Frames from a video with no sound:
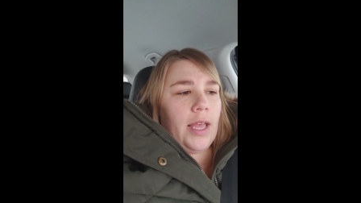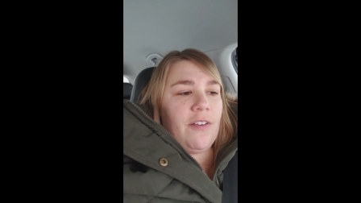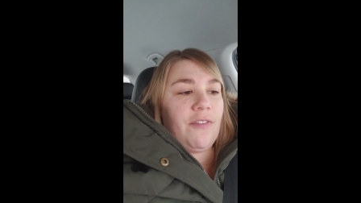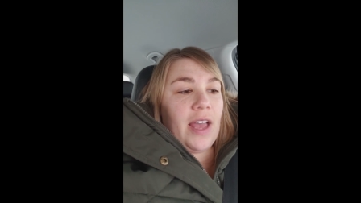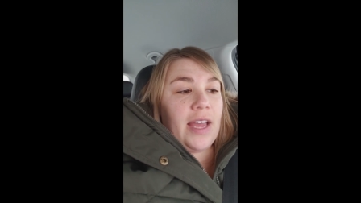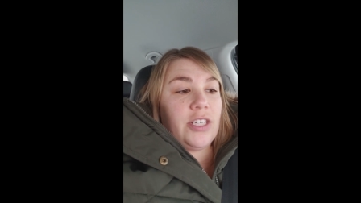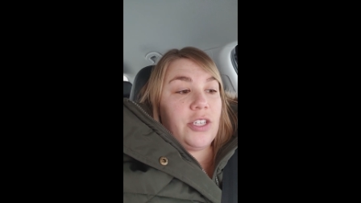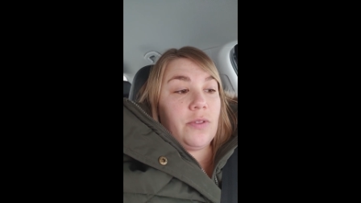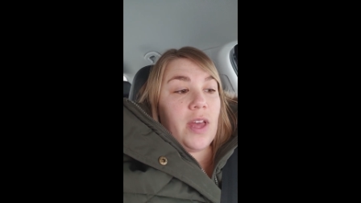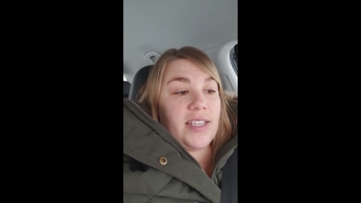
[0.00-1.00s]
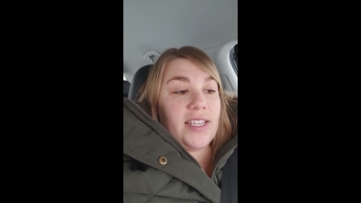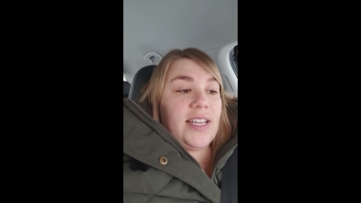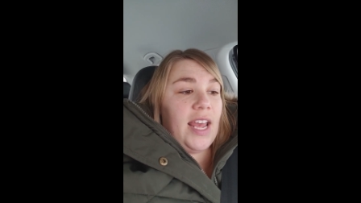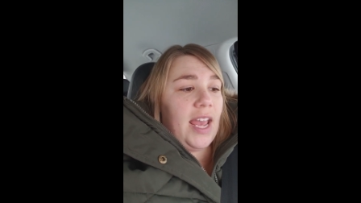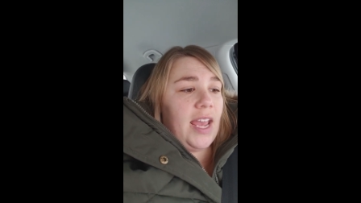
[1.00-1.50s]
if I had to do that
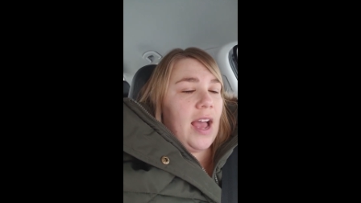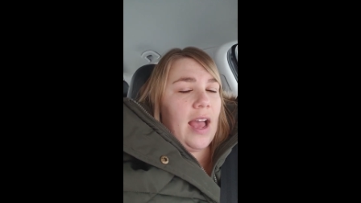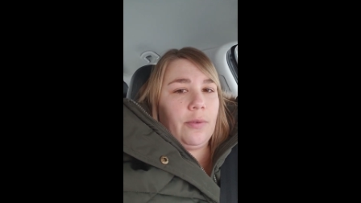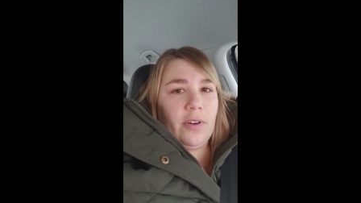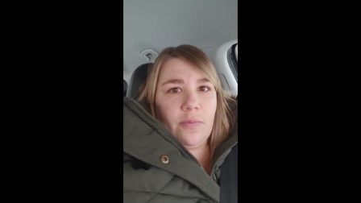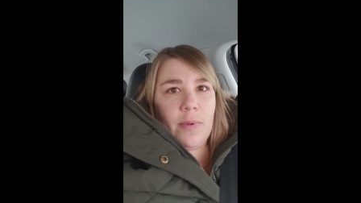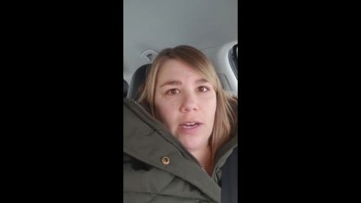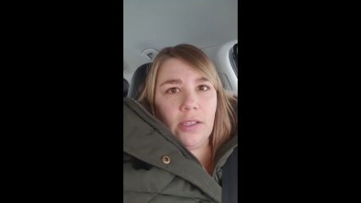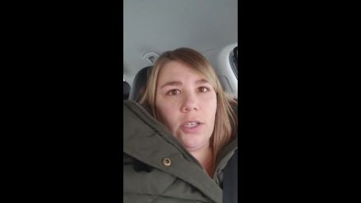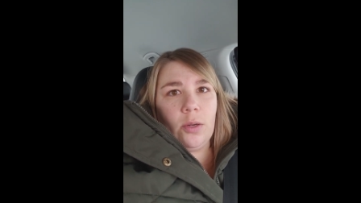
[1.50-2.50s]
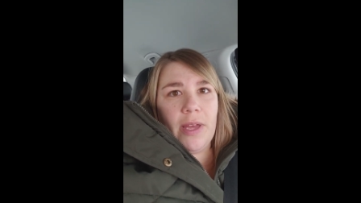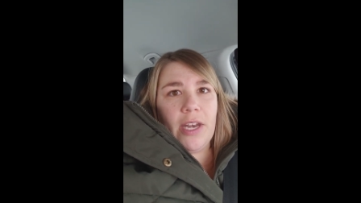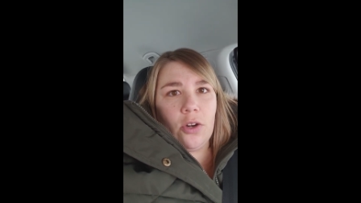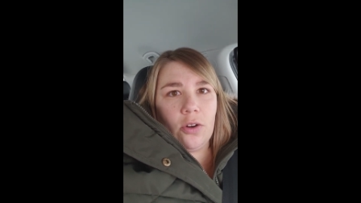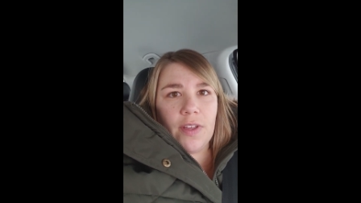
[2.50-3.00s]
today, I would have been a little
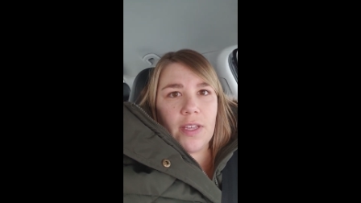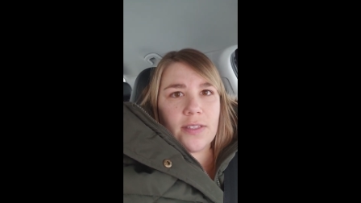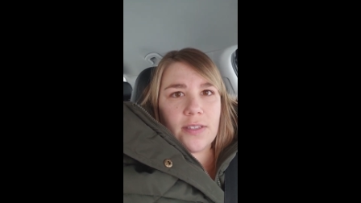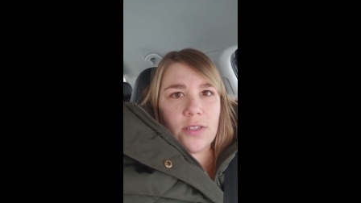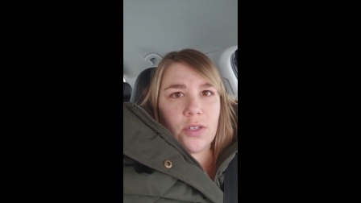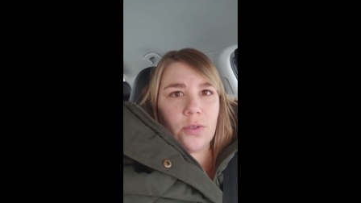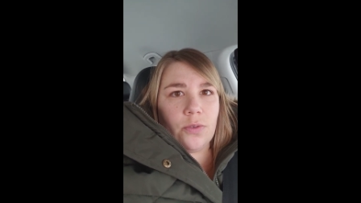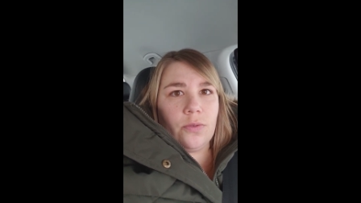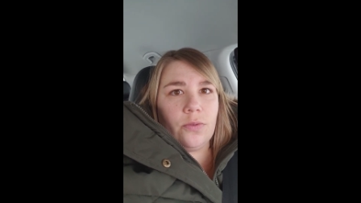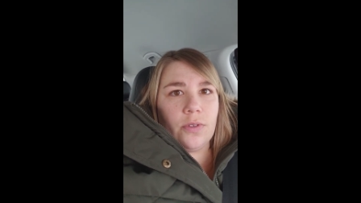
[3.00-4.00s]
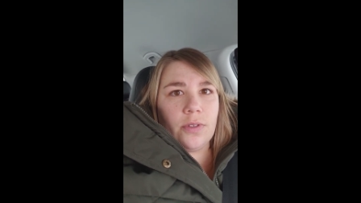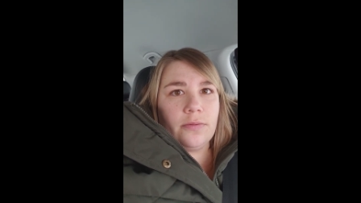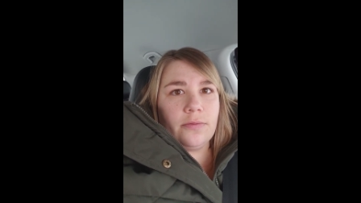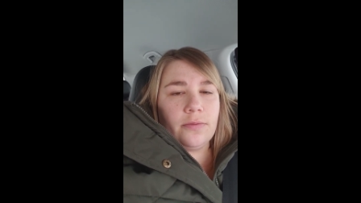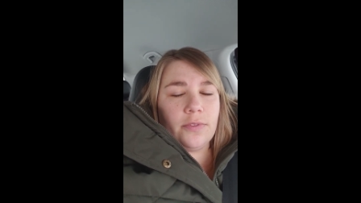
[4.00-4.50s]
bit nervous to
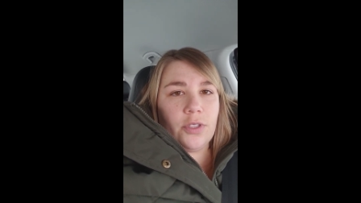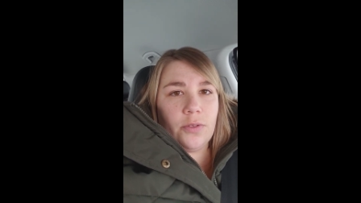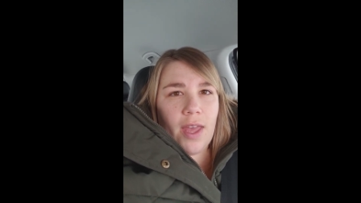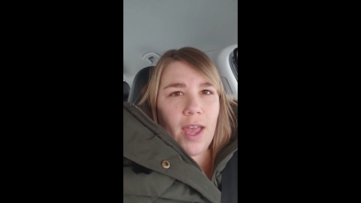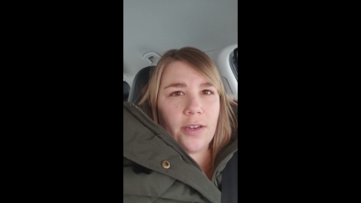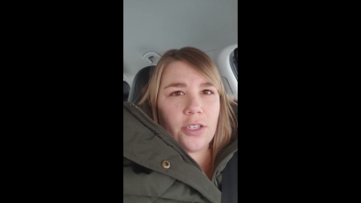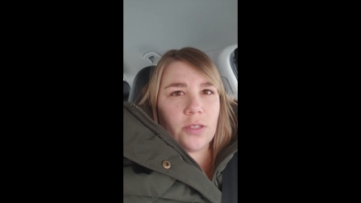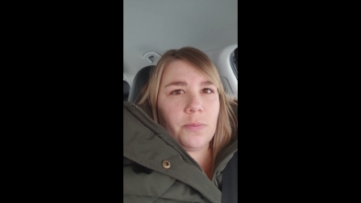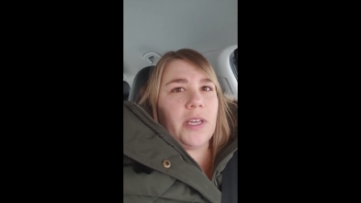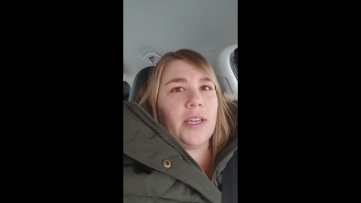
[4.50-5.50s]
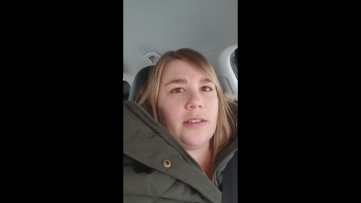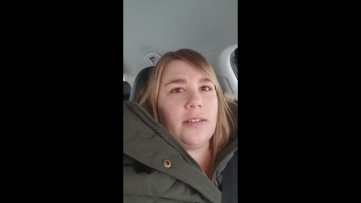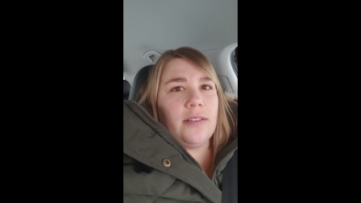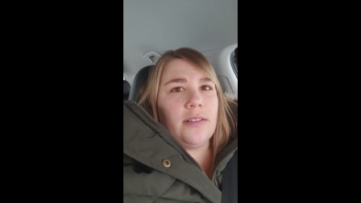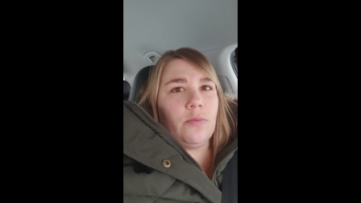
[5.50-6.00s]
do that just
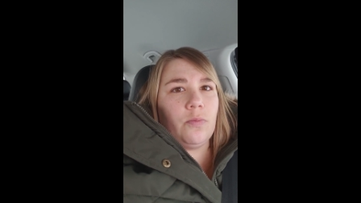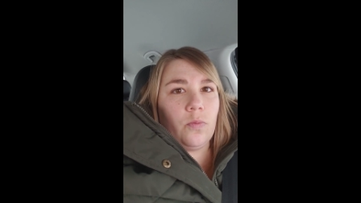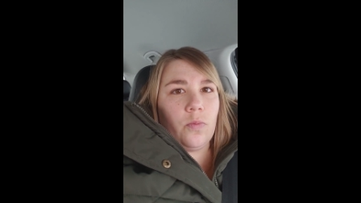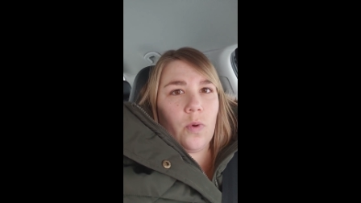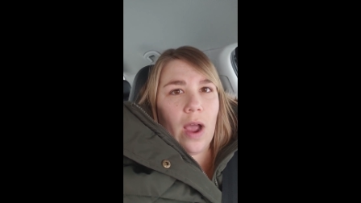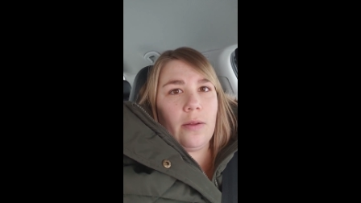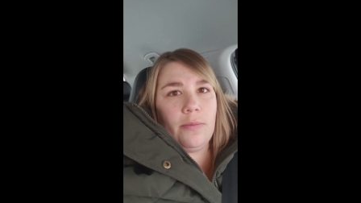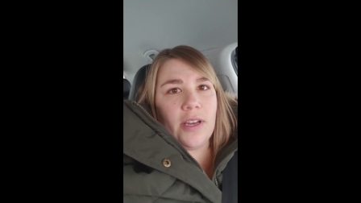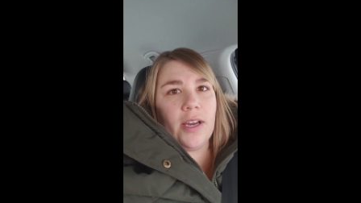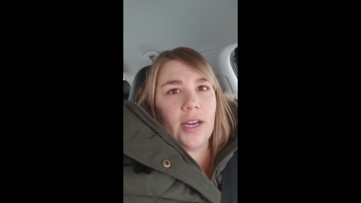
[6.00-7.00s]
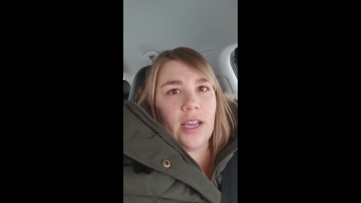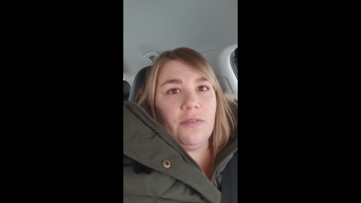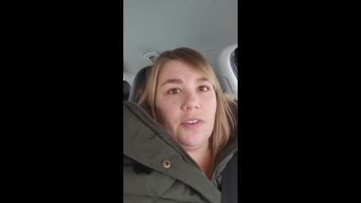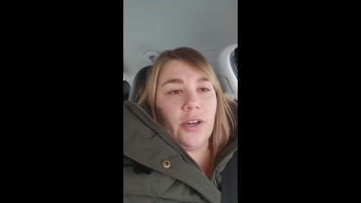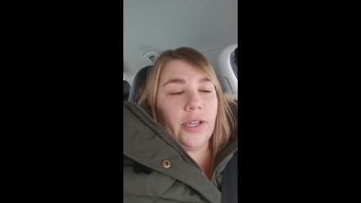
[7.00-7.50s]
because I would be cutting
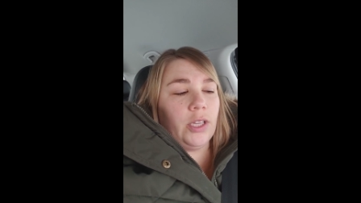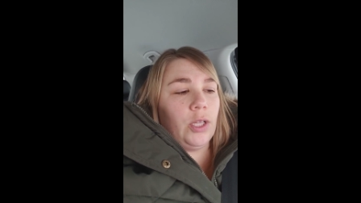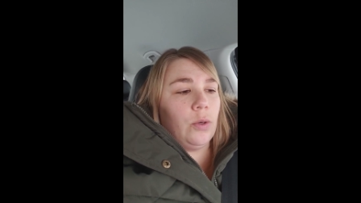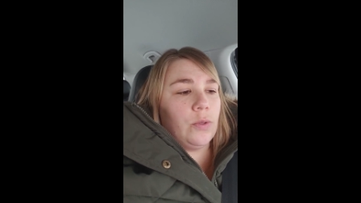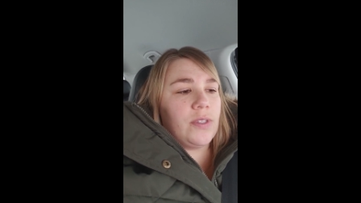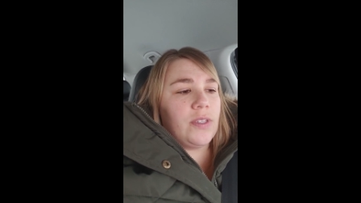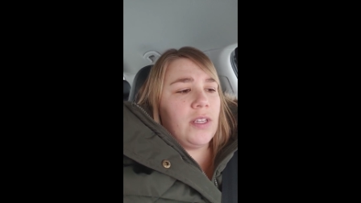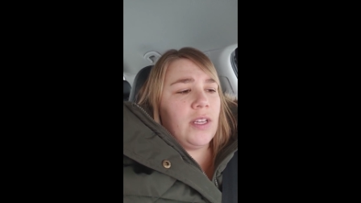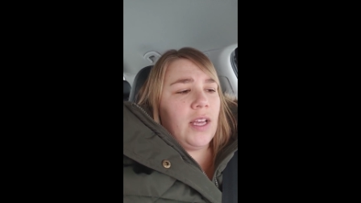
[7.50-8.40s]
it very close.